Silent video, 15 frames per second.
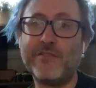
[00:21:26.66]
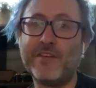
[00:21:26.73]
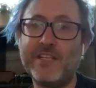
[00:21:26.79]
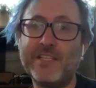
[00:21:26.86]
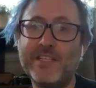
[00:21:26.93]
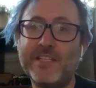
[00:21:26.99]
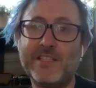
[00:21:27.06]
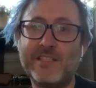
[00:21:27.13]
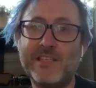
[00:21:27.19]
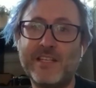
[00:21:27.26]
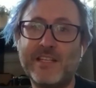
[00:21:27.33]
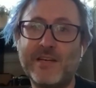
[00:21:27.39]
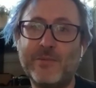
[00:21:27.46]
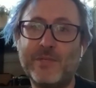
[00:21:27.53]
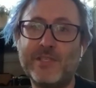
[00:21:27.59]
video feeds and
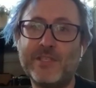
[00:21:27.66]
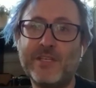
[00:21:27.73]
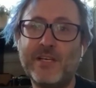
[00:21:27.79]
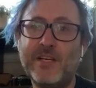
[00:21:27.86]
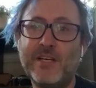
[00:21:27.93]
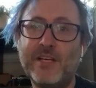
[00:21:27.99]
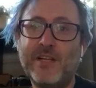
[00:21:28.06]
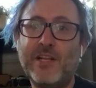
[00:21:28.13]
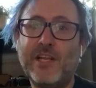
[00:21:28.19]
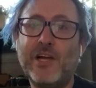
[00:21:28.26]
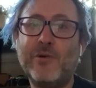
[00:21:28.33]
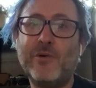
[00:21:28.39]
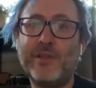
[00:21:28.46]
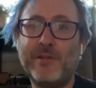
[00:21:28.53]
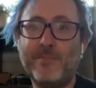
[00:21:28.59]
things like that, which
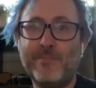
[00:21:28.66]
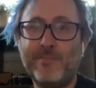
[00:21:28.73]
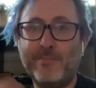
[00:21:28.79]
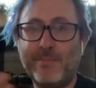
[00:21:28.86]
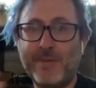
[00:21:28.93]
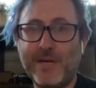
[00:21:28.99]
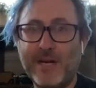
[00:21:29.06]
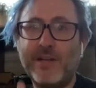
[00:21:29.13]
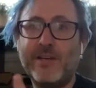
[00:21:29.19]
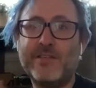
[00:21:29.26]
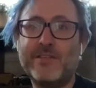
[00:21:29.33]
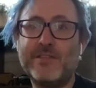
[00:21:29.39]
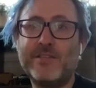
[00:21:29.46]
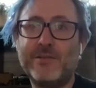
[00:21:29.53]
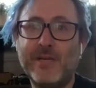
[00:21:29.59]
lower the
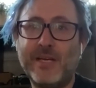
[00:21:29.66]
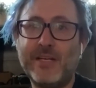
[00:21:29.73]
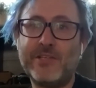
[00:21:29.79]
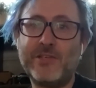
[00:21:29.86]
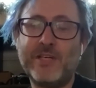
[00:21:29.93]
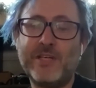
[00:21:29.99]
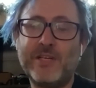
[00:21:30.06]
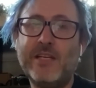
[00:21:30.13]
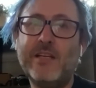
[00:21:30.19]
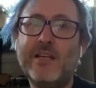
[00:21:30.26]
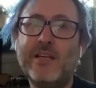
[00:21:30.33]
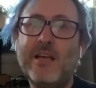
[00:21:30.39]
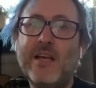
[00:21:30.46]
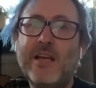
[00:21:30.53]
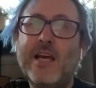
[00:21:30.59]
barrier to
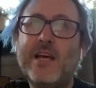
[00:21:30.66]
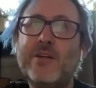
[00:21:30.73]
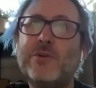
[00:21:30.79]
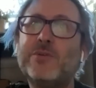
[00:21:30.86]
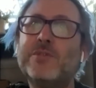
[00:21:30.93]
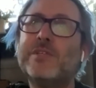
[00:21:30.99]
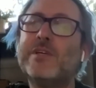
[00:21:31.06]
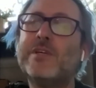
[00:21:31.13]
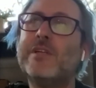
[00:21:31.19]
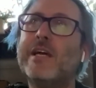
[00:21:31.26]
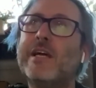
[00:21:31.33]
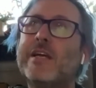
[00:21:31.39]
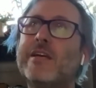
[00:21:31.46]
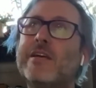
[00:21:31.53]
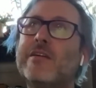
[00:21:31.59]
entry. And
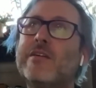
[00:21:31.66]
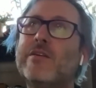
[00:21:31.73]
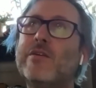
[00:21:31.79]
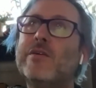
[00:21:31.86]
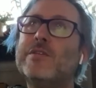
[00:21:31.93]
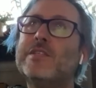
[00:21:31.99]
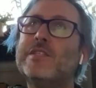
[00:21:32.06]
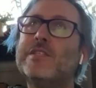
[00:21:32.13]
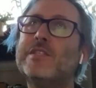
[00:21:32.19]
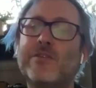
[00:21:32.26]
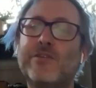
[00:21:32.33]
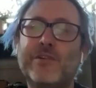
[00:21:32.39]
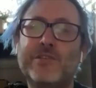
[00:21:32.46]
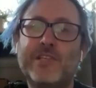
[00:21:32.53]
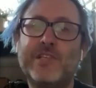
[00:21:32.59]
also, like, not
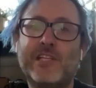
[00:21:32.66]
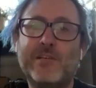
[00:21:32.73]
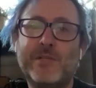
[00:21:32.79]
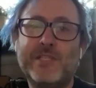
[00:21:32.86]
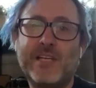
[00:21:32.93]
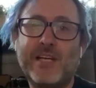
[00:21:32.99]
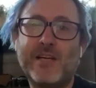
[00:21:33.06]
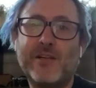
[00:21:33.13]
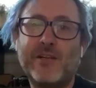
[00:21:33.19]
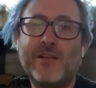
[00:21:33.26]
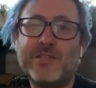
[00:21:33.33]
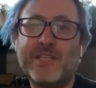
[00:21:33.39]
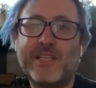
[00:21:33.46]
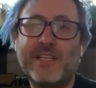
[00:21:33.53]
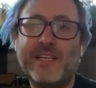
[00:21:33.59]
just technologically, but
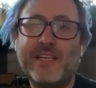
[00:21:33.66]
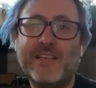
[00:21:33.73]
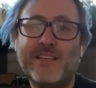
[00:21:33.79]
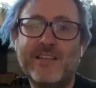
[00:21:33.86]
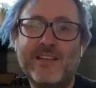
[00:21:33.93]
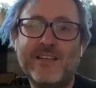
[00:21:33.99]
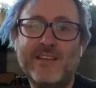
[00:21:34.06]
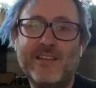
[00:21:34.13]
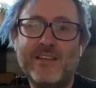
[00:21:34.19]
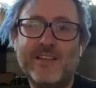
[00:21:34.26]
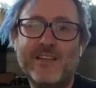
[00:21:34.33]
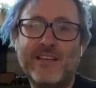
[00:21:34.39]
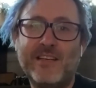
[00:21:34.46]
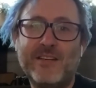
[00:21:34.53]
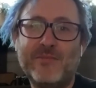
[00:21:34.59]
psychologically.
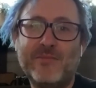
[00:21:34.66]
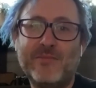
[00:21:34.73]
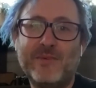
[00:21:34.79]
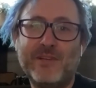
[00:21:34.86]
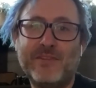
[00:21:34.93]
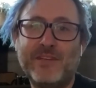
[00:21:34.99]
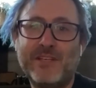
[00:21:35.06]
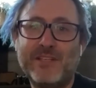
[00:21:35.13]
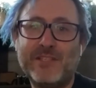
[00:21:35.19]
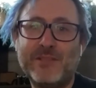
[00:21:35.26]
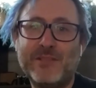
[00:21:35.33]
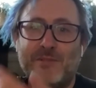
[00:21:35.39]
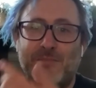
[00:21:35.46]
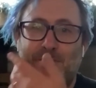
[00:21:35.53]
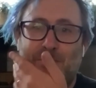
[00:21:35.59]
And when
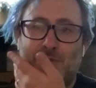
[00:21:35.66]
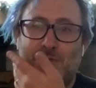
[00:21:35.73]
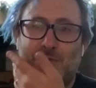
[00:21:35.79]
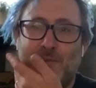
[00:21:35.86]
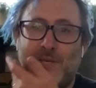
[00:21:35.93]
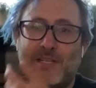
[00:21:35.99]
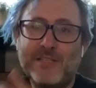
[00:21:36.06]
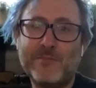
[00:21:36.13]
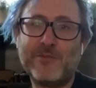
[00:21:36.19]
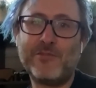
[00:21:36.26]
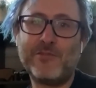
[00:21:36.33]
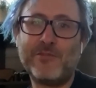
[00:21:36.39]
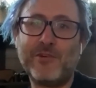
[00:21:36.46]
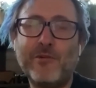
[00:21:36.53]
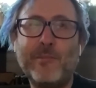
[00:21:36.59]
Vanessa was talking
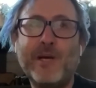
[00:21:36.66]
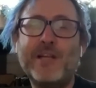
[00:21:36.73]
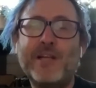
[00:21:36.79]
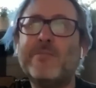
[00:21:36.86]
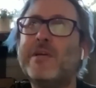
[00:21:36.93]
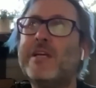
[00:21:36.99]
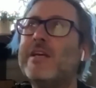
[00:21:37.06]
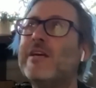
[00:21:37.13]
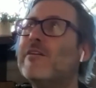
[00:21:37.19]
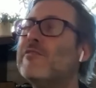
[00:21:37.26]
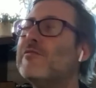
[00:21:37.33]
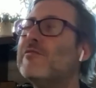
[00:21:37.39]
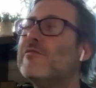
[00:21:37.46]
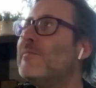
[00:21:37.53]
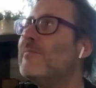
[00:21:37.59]
about this before, it reminded
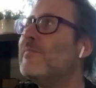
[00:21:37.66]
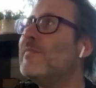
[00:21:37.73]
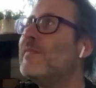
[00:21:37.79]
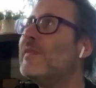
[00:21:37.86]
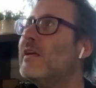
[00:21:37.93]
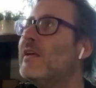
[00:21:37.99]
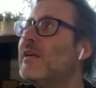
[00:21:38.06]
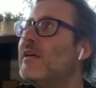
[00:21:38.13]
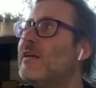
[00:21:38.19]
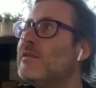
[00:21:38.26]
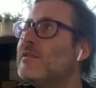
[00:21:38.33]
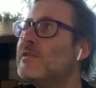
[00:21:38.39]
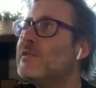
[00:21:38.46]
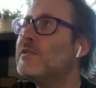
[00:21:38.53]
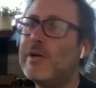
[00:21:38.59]
me of,
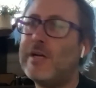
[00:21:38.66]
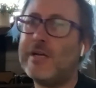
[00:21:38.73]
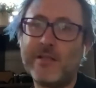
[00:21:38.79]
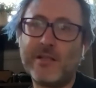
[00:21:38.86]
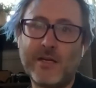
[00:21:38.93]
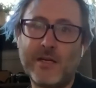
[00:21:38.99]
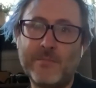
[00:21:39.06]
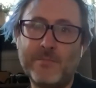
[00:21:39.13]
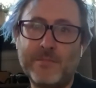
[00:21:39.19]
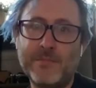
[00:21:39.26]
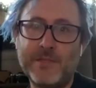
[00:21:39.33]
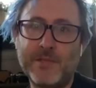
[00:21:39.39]
I